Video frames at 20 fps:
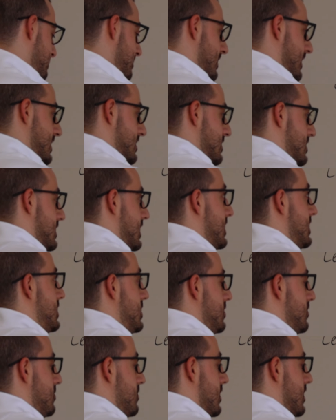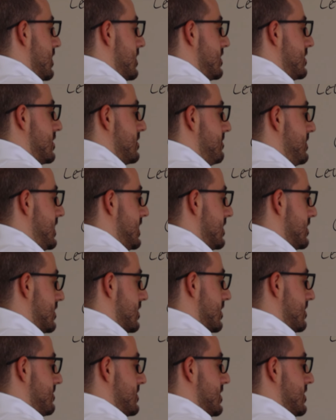Let's set U1 to be, in
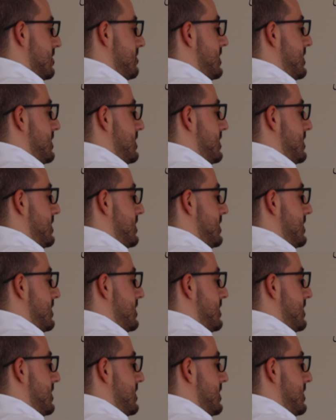terms of the